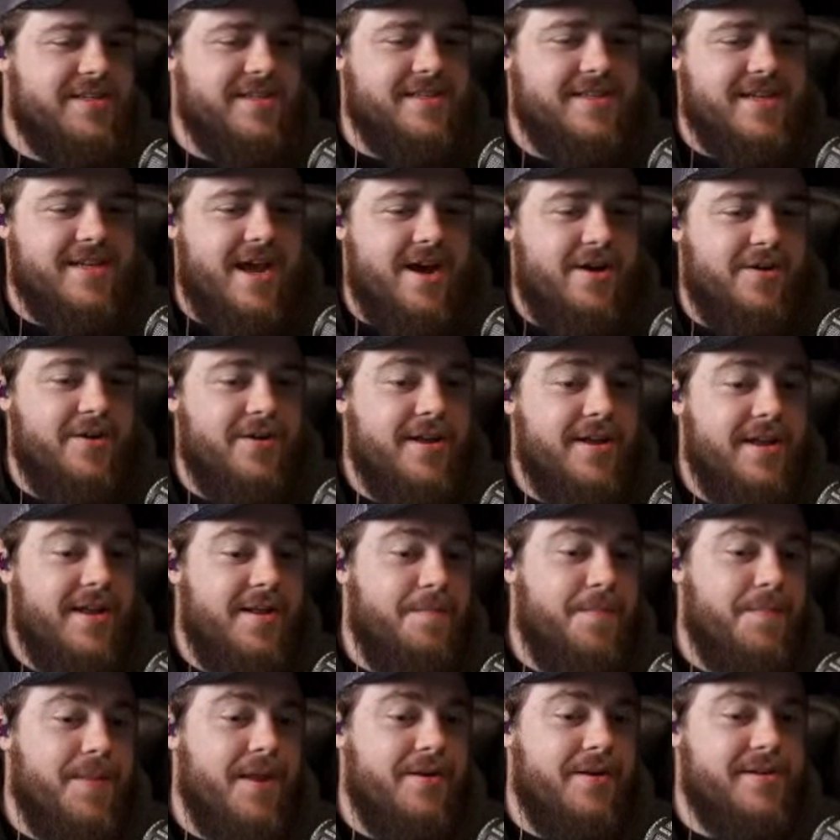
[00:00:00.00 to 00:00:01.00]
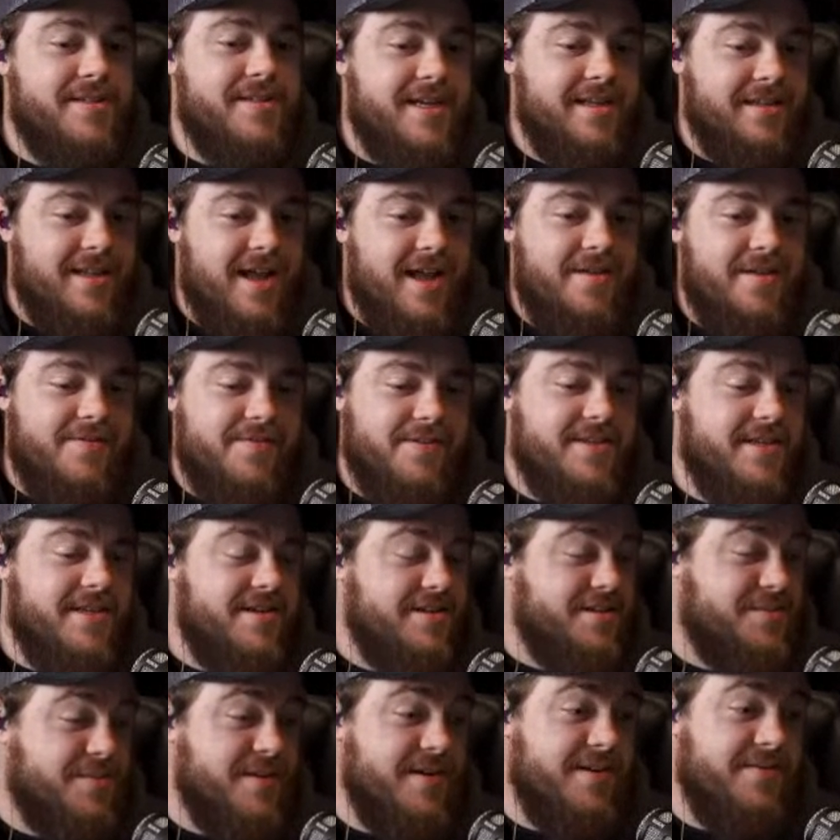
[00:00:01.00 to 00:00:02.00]
is now. There is a lot for sale.
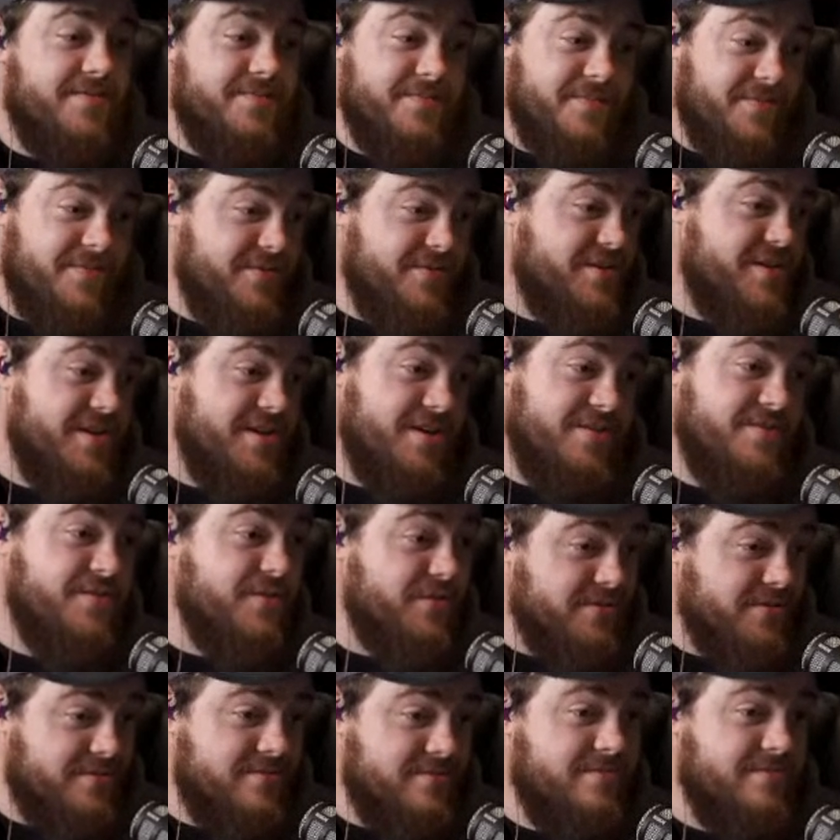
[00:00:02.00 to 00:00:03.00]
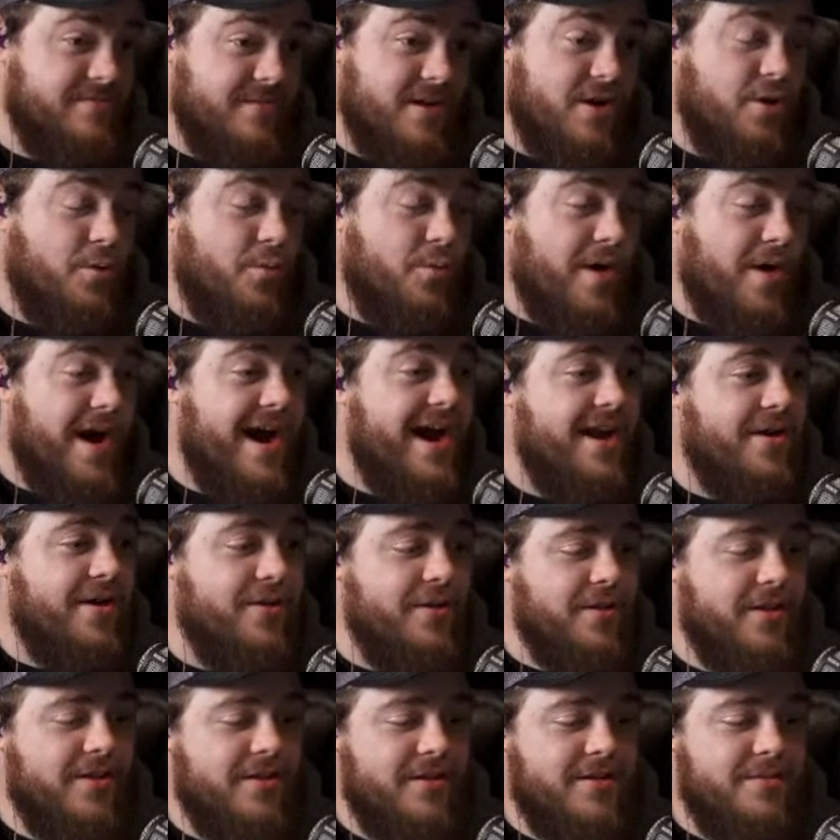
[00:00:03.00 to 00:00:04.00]
It's been for sale for a
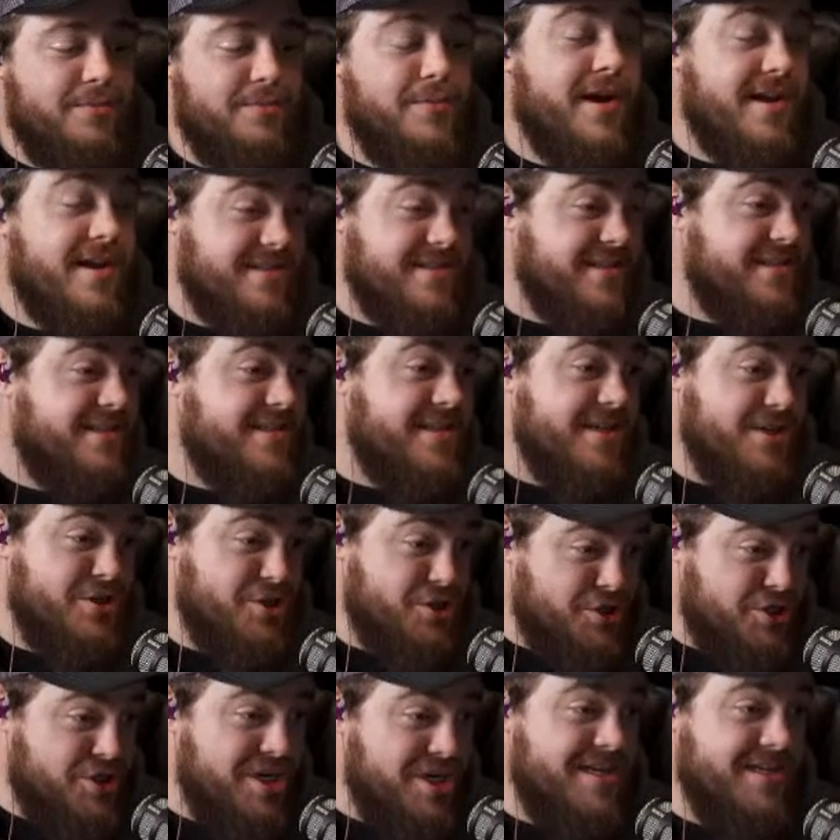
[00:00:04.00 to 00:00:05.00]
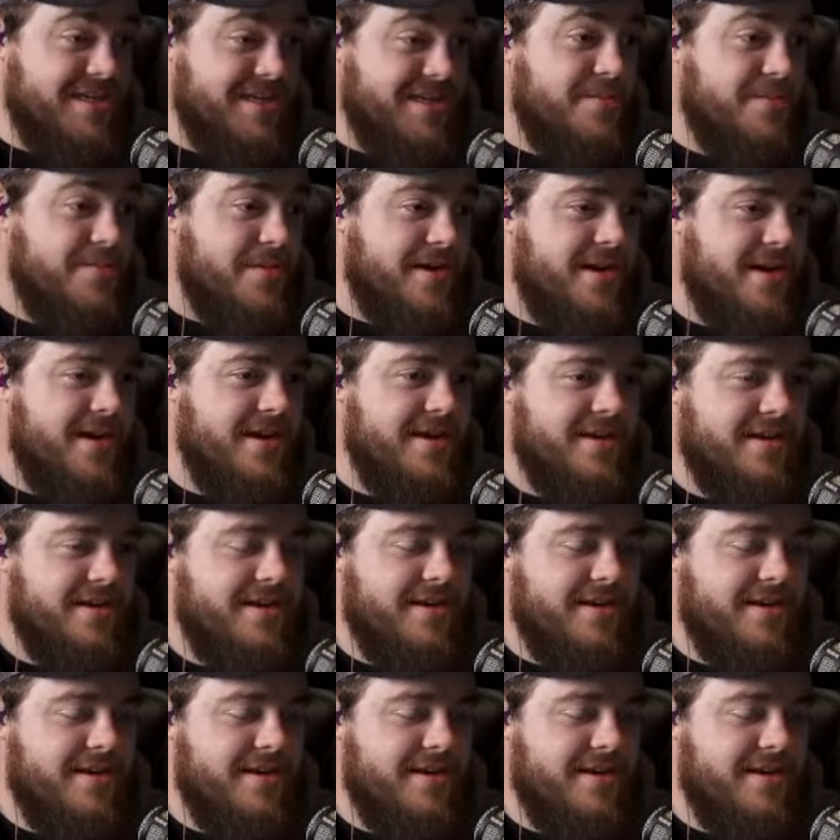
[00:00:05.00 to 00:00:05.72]
while because it's a shit ton of money.